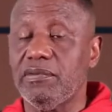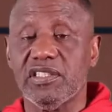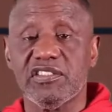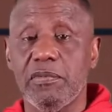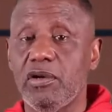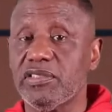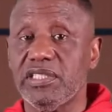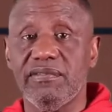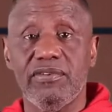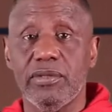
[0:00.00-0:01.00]
It was a small,
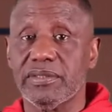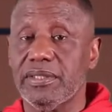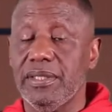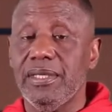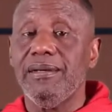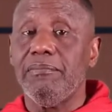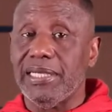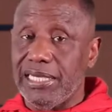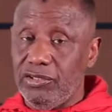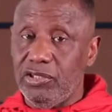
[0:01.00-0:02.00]
still voice.
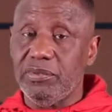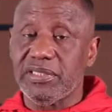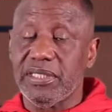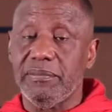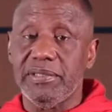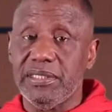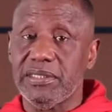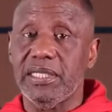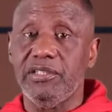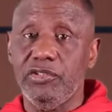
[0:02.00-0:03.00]
But I knew it was him. He
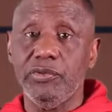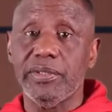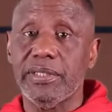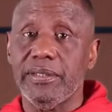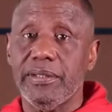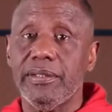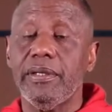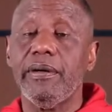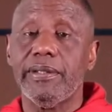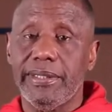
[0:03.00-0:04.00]
said, do it
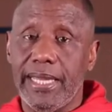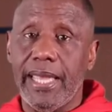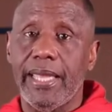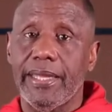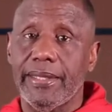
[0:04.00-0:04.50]
or die.